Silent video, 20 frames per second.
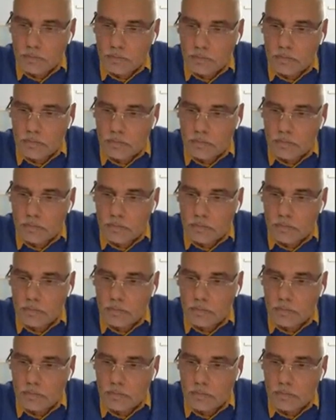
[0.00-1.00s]

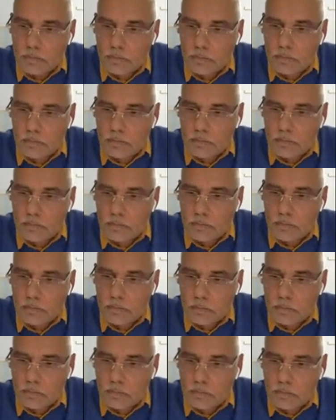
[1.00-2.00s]

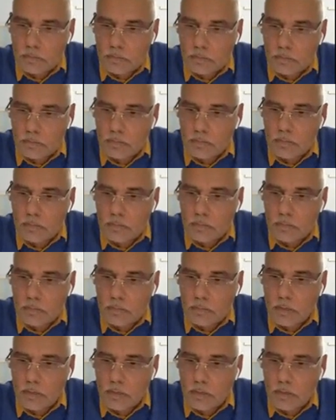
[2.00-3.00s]

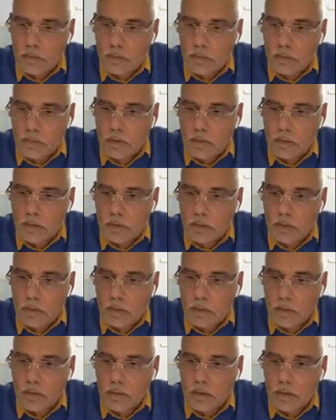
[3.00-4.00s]

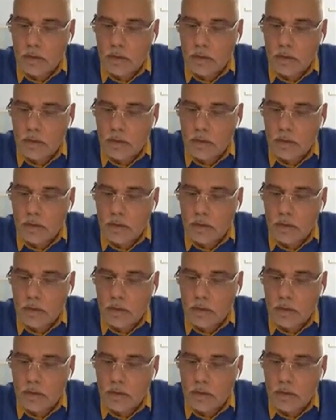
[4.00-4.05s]
No words are spoken by the person on screen.